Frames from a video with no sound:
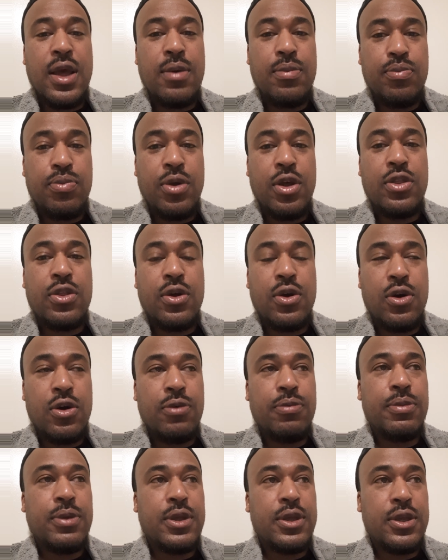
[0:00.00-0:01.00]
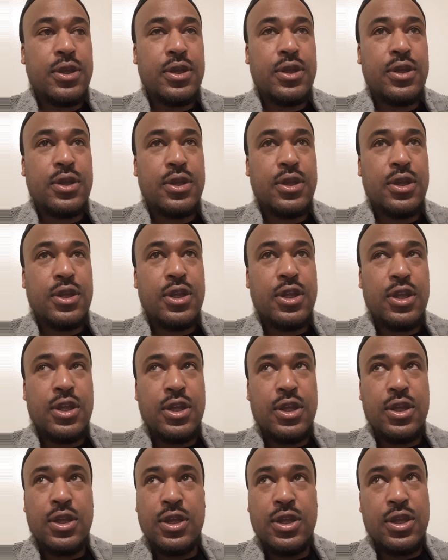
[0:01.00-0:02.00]
brother, homie,
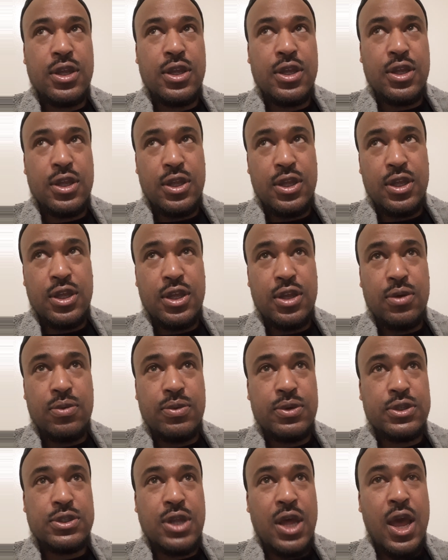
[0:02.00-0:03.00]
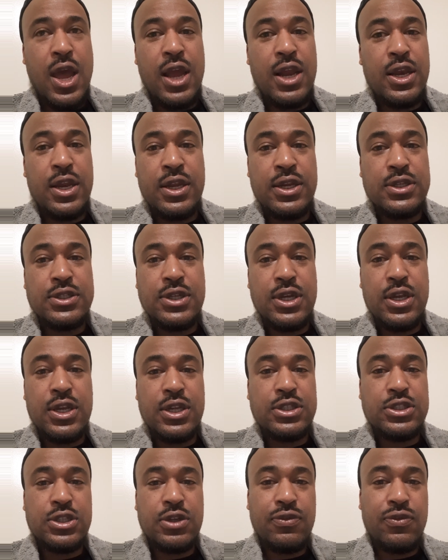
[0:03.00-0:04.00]
he was highly
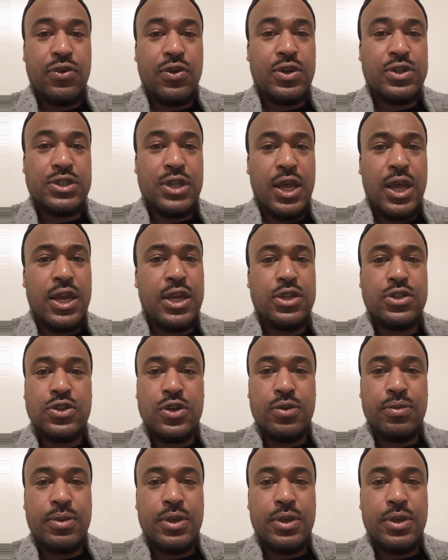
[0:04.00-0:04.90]
intelligent for his age, homie.